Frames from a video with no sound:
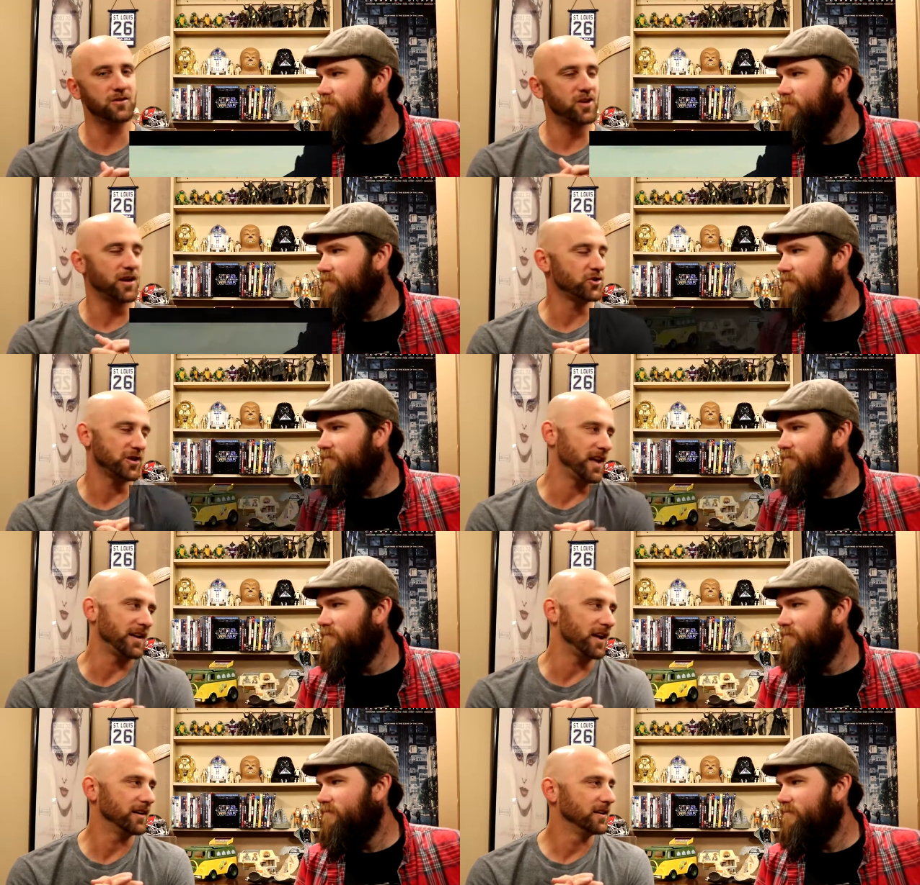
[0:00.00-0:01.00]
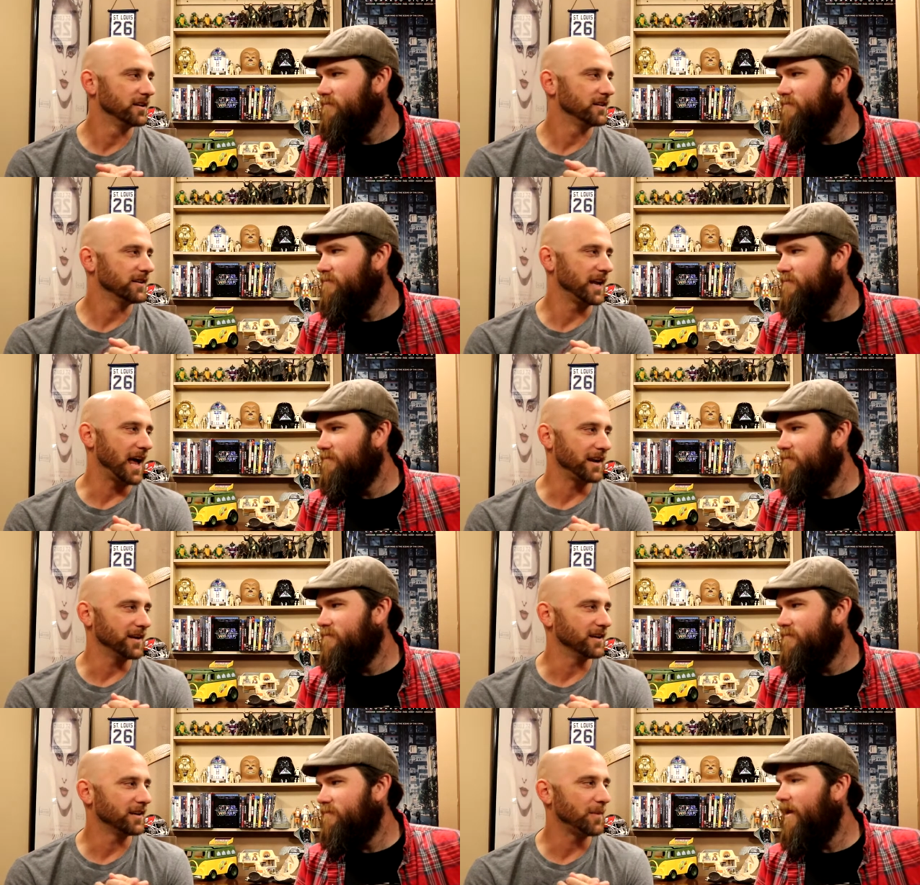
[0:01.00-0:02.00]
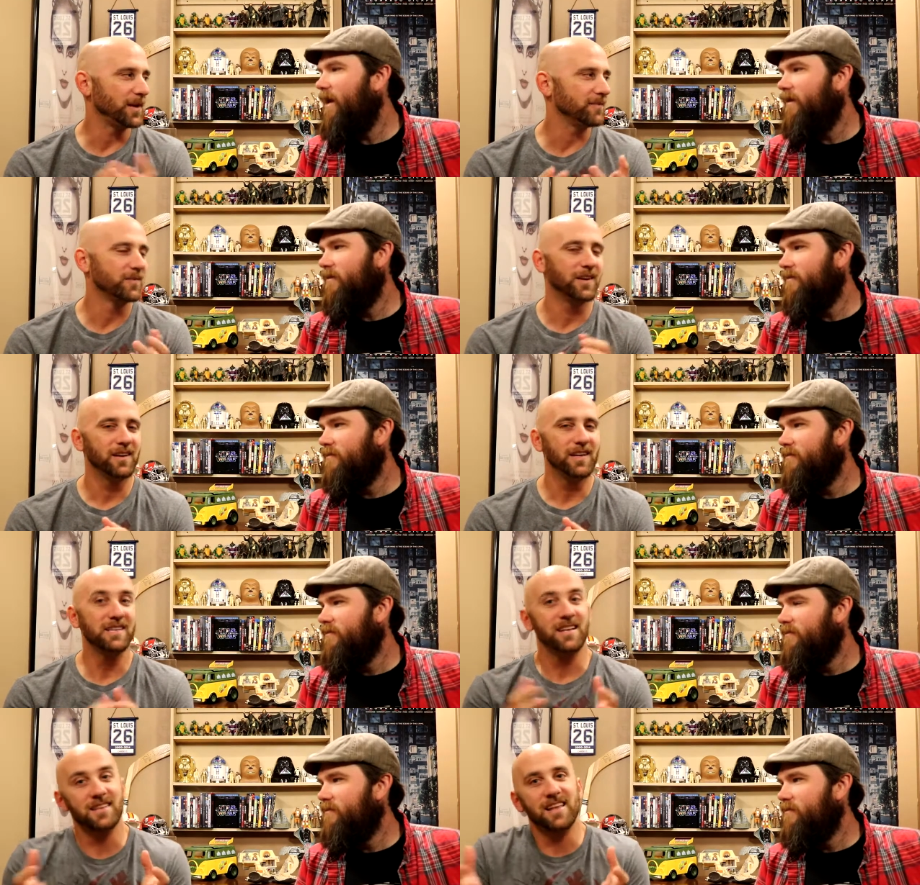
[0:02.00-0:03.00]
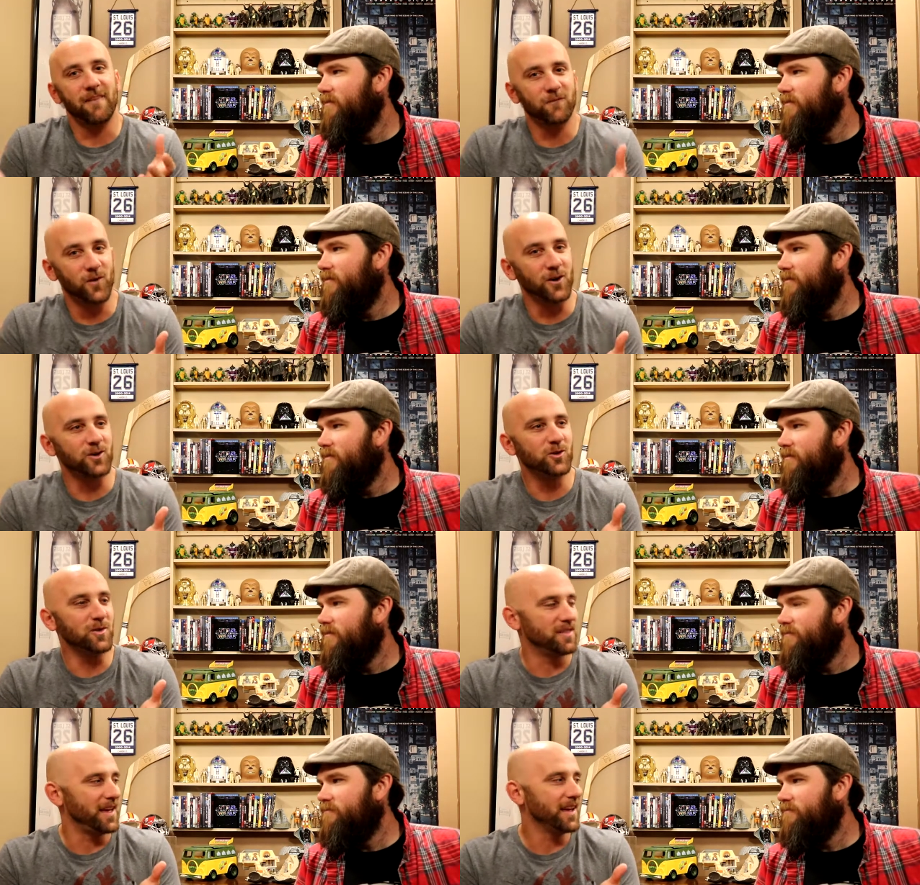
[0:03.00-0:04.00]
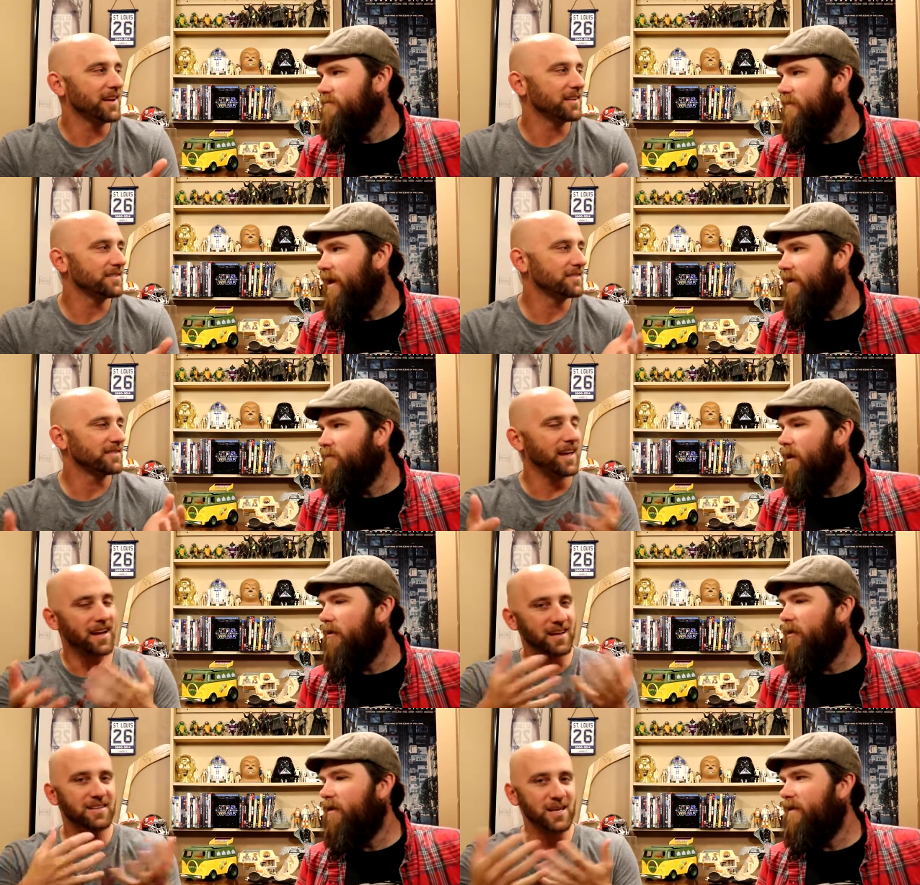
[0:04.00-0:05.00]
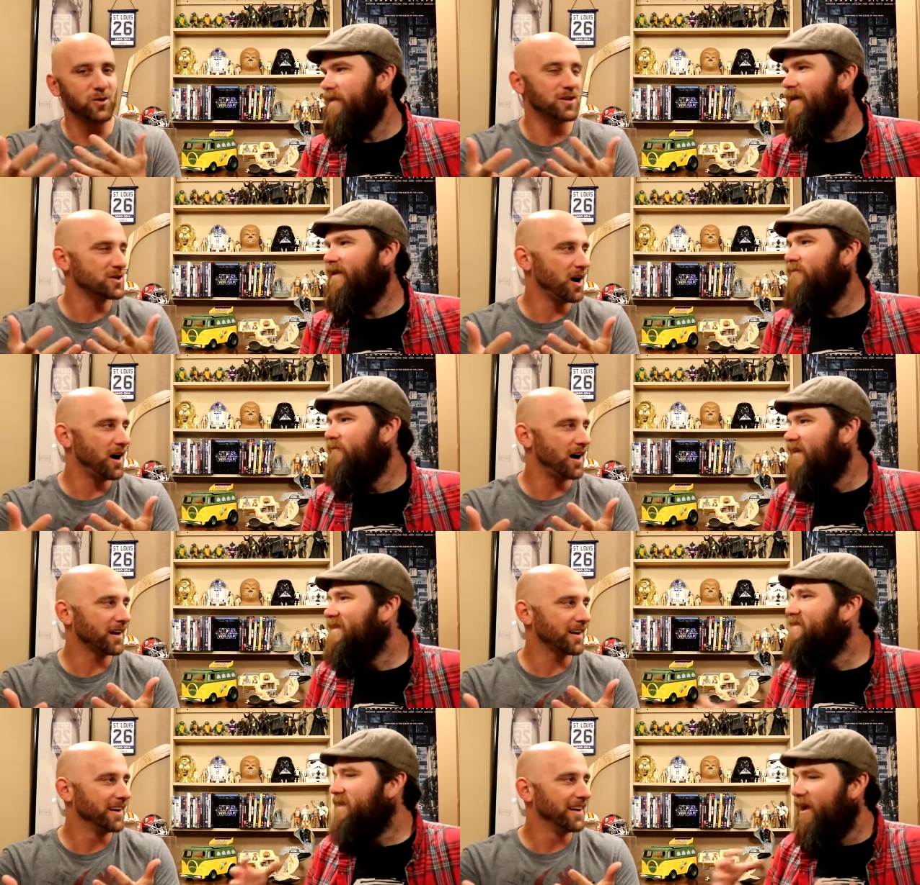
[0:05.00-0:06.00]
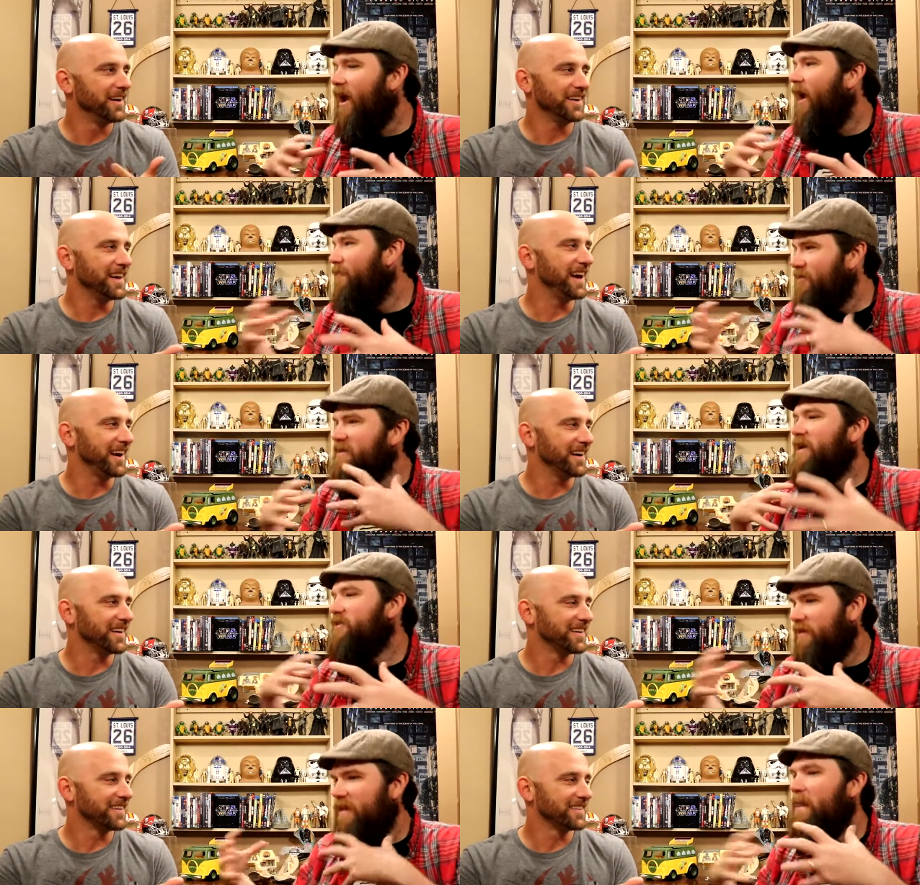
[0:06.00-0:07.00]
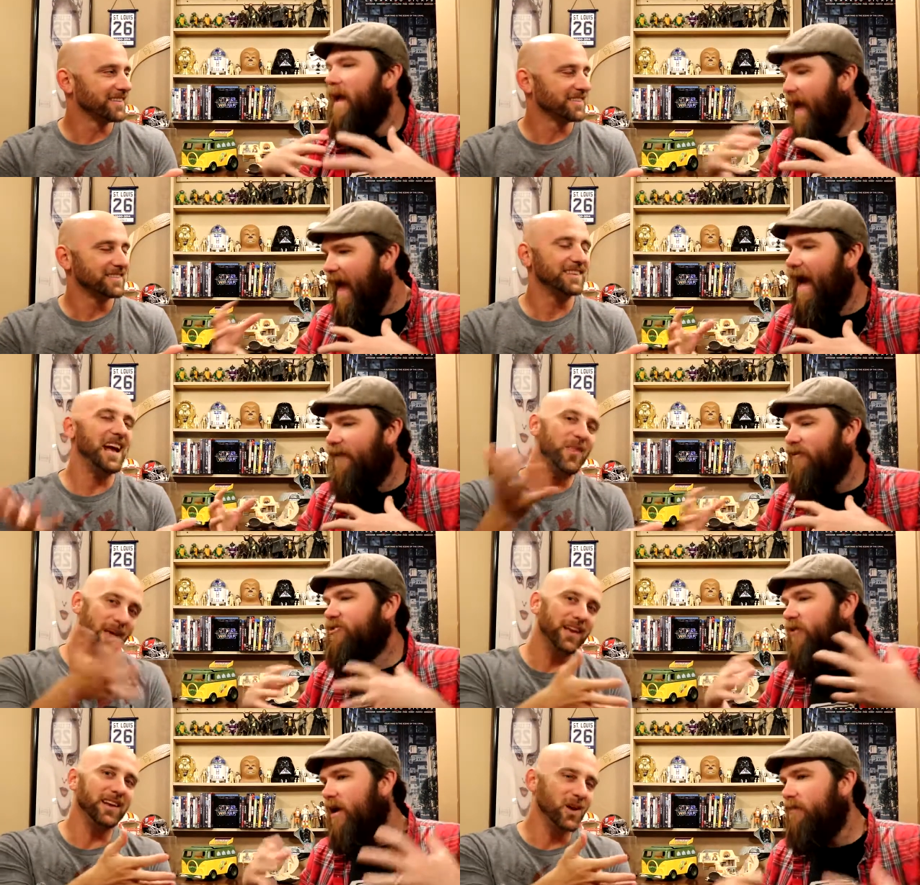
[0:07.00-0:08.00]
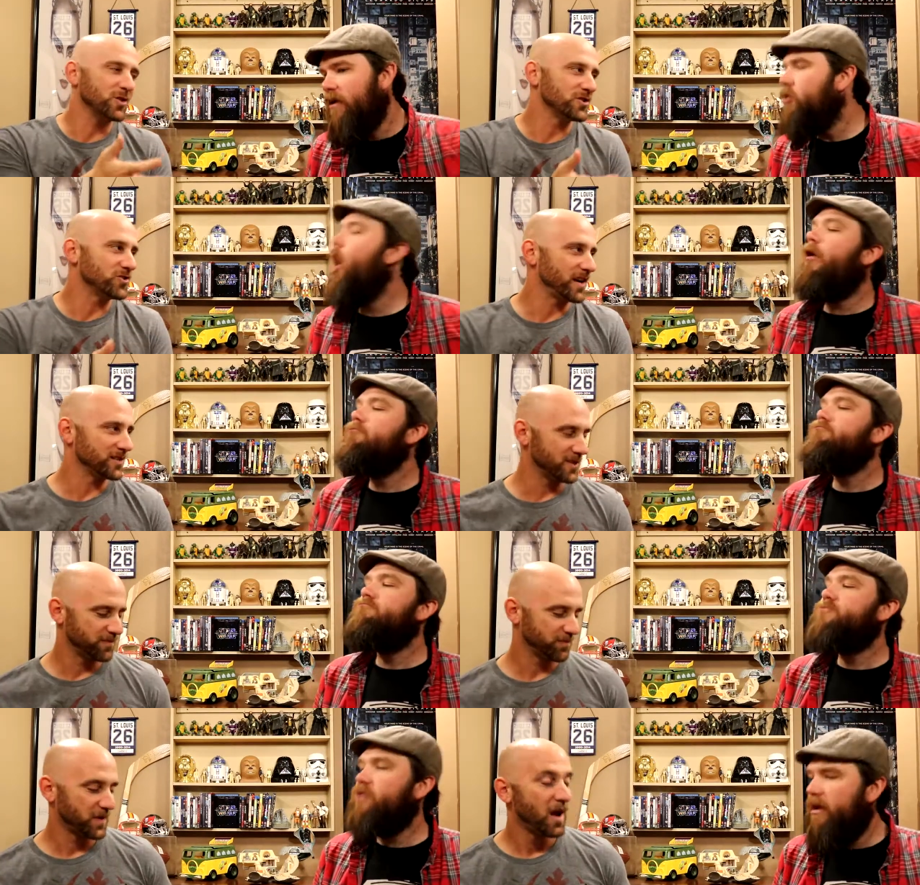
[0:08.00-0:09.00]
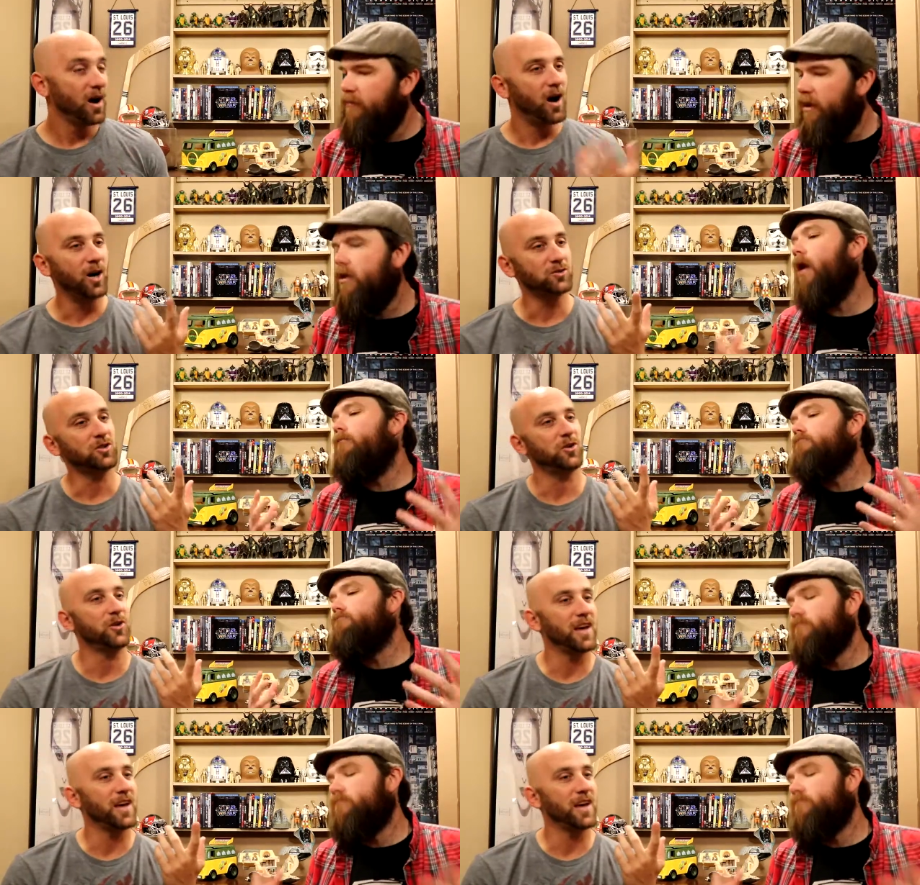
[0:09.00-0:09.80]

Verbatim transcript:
Speaker 1: the Jedi should end. it. Uh, get out of here.' I yeah. Mean, he says that first, you would think. Yeah, it's probably part of like the talk. convincing
Speaker 2: conversation yeah. that they have. And like, then train he goes me. and no. trains her.
Speaker 1: Train me. Also, no. you